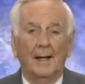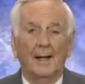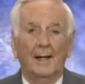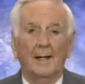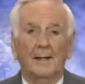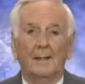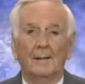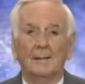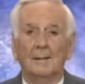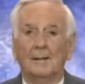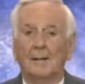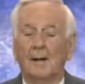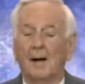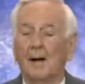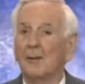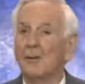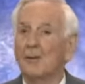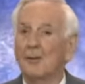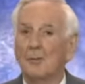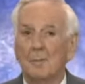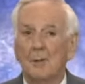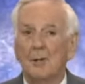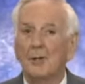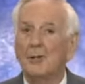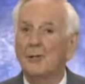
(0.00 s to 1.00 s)
uh,
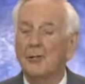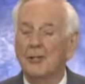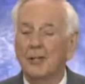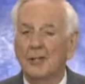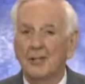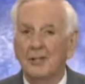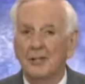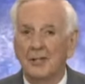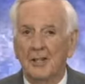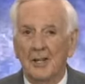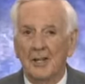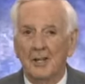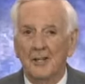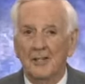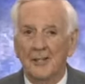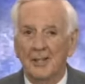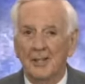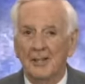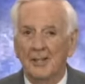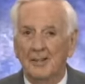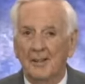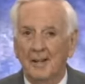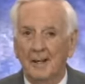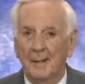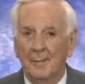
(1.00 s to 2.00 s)
contributions that are
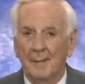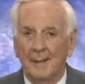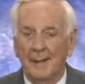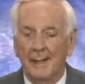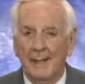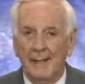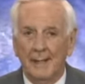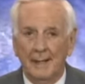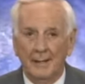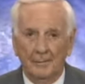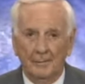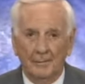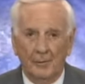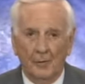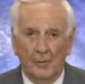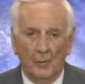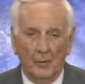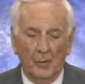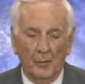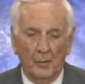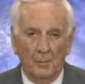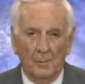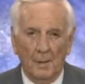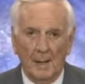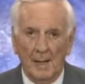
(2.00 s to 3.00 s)
still coming in
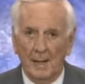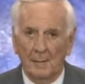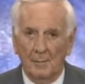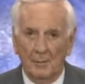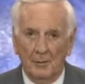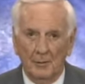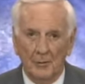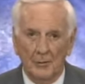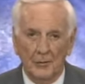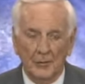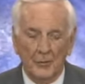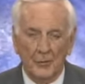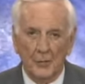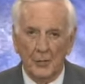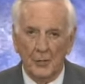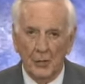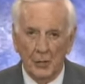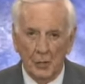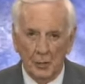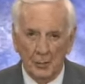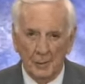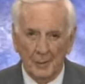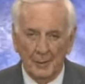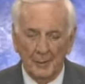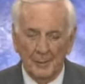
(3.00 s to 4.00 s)
for Bibles for
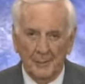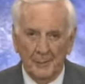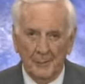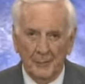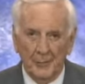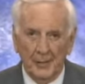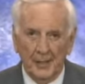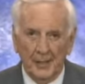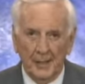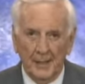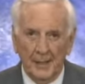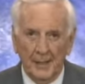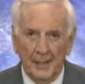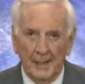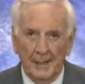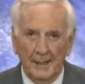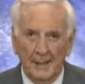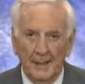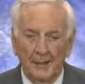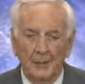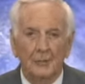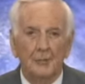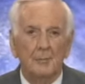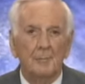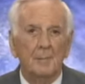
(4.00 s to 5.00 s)
Cuba. We're
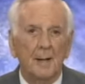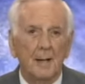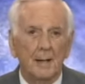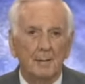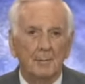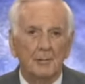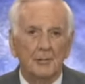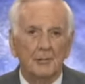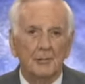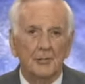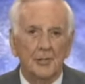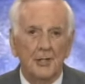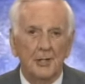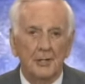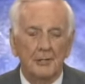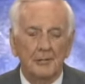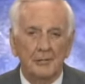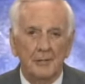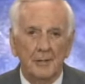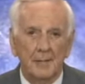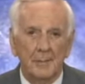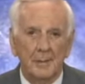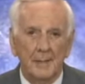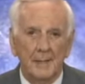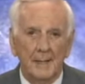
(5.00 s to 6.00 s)
getting those Bibles
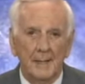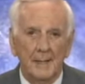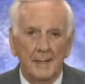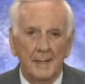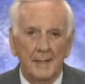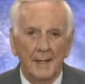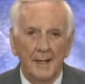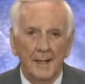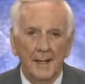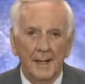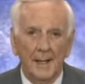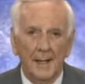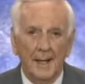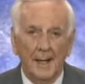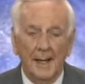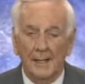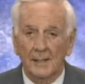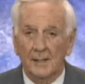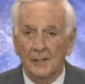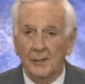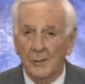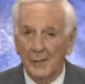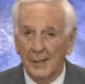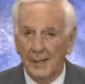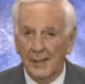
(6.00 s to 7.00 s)
distributed
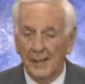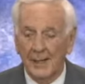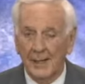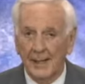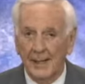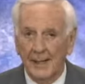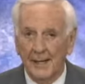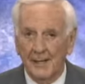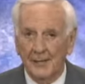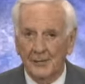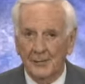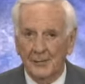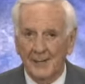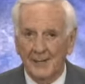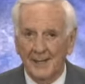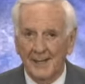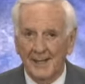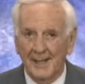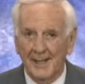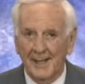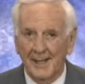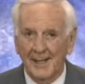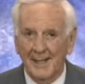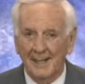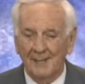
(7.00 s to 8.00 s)
as quickly as
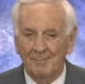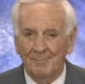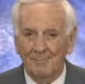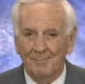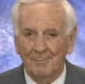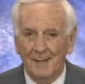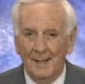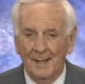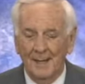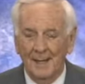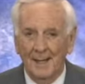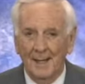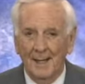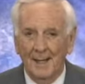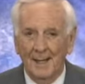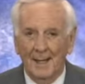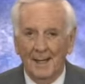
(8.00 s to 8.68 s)
we can.